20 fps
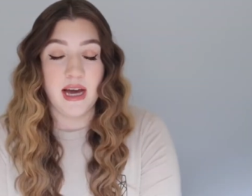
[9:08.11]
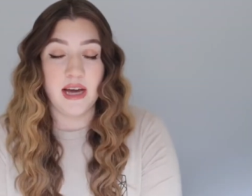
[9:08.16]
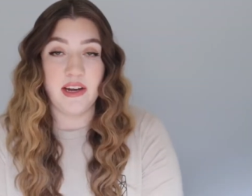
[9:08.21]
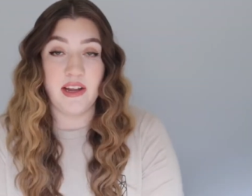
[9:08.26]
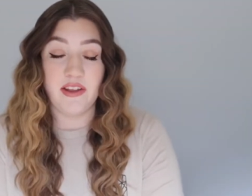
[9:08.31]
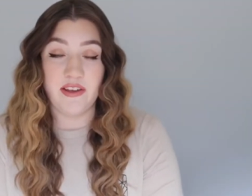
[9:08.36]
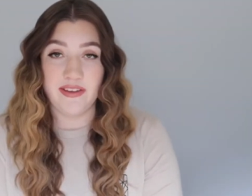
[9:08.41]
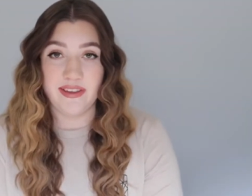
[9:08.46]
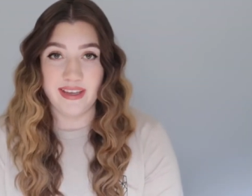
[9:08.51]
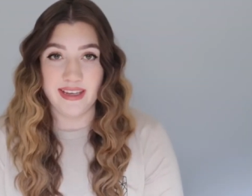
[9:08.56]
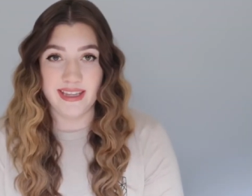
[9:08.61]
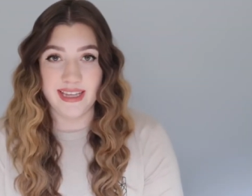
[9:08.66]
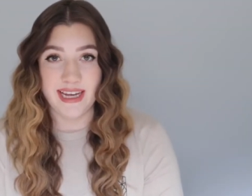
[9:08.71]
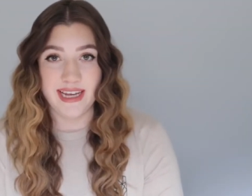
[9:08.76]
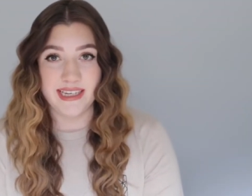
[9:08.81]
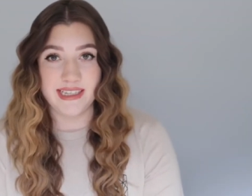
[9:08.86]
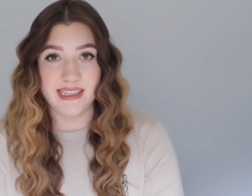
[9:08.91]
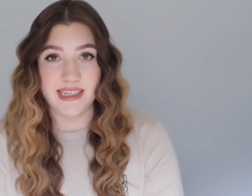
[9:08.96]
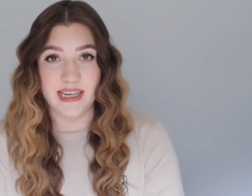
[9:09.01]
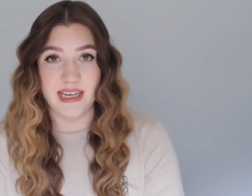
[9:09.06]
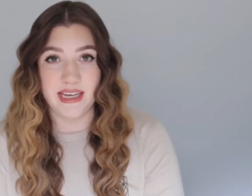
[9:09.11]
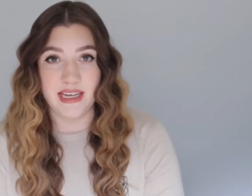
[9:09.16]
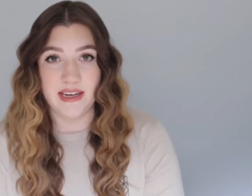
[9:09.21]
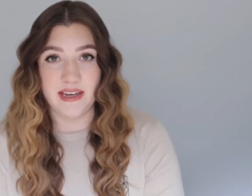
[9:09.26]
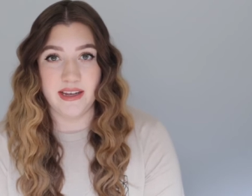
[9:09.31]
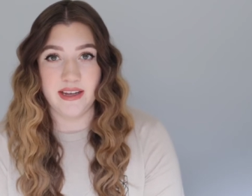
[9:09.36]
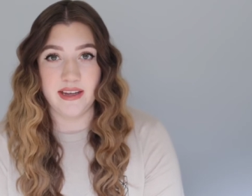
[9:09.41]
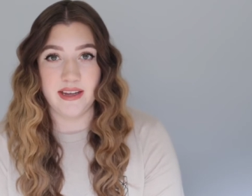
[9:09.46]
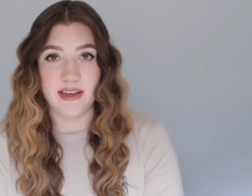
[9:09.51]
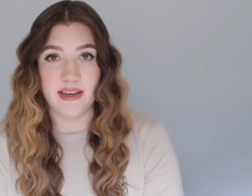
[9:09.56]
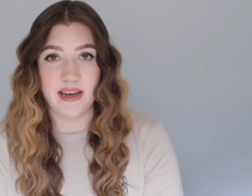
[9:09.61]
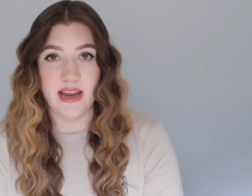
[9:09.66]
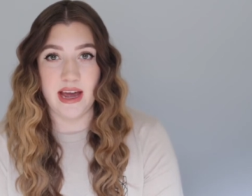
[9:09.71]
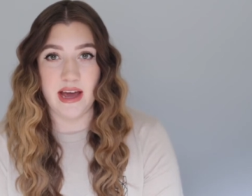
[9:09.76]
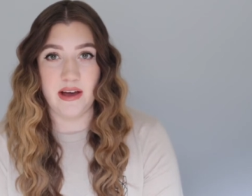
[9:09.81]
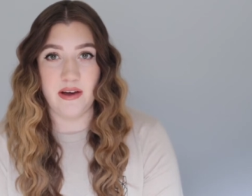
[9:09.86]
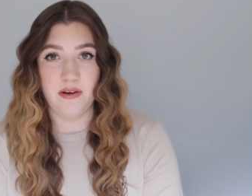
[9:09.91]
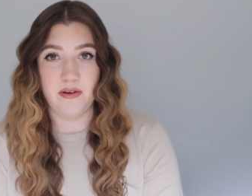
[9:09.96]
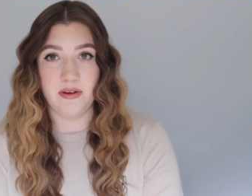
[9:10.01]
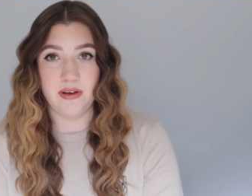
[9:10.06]
Another thing that I did
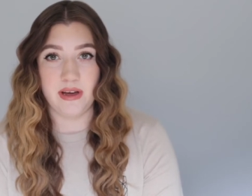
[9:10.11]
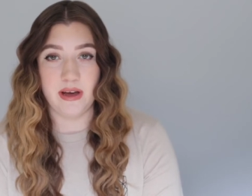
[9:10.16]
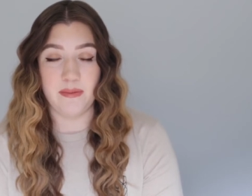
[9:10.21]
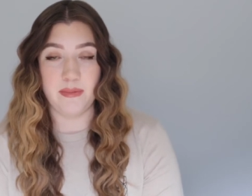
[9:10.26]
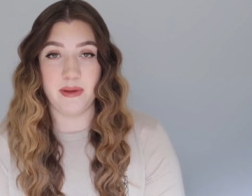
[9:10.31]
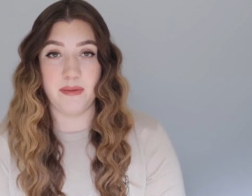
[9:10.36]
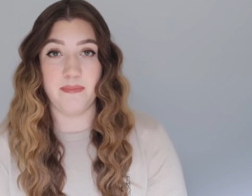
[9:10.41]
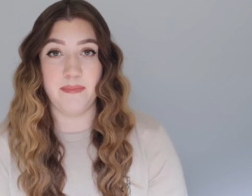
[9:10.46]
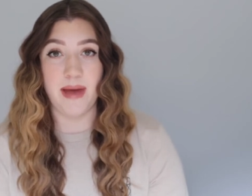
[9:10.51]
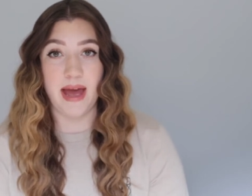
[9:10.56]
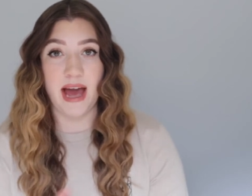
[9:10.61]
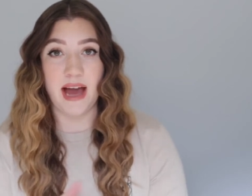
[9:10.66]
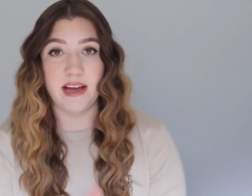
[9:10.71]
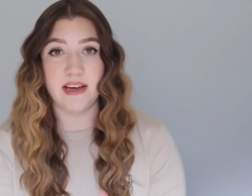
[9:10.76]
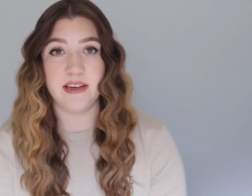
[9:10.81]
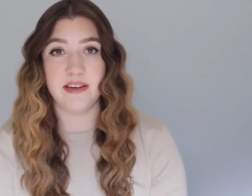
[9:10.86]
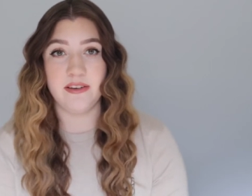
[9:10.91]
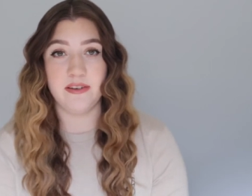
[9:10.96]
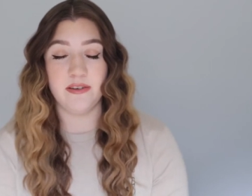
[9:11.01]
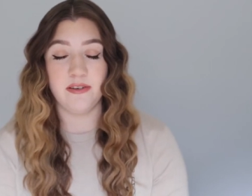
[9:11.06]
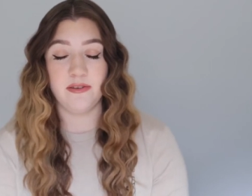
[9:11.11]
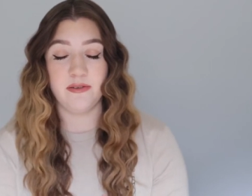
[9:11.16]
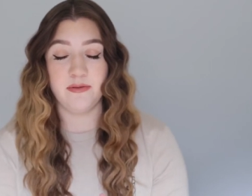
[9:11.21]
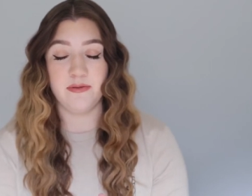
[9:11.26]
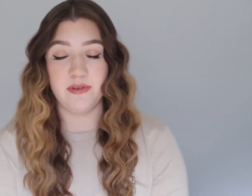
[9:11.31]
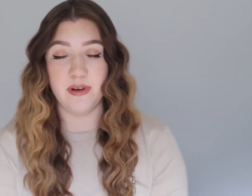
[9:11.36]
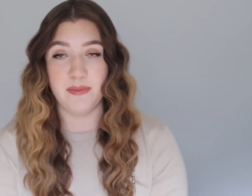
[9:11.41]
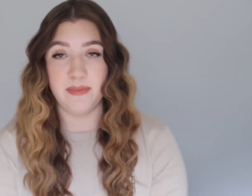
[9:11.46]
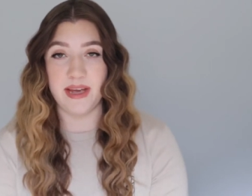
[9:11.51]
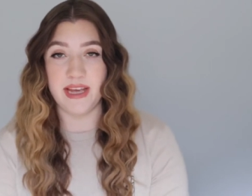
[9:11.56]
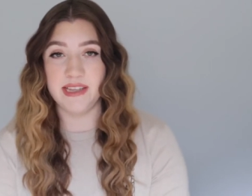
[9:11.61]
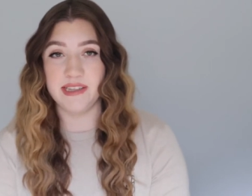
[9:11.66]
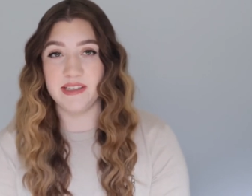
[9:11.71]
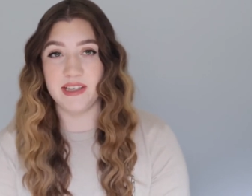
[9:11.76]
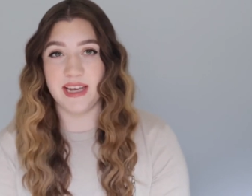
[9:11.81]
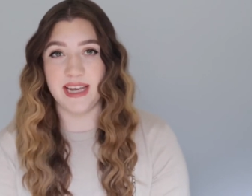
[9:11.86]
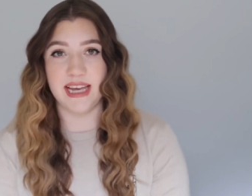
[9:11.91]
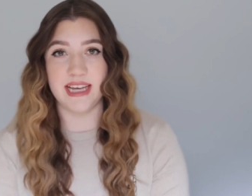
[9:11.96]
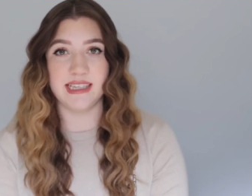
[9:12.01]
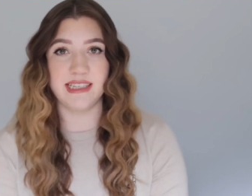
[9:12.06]
now coming back from it,
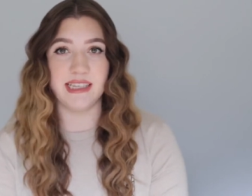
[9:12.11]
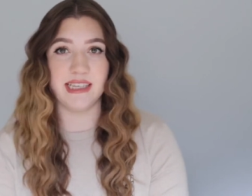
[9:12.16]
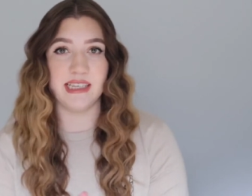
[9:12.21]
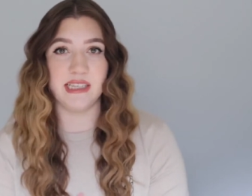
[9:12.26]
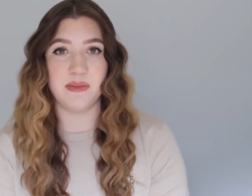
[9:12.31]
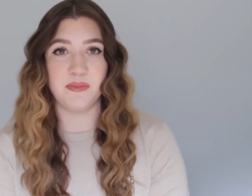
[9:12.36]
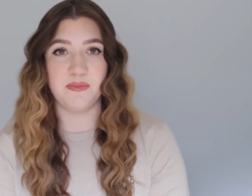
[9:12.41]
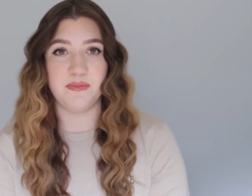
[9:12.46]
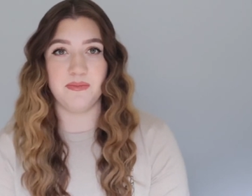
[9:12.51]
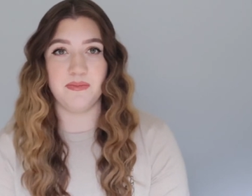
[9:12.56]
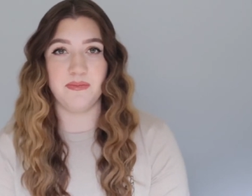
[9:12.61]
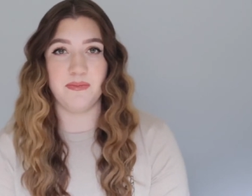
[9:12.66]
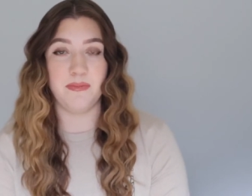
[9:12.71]
so I guess this,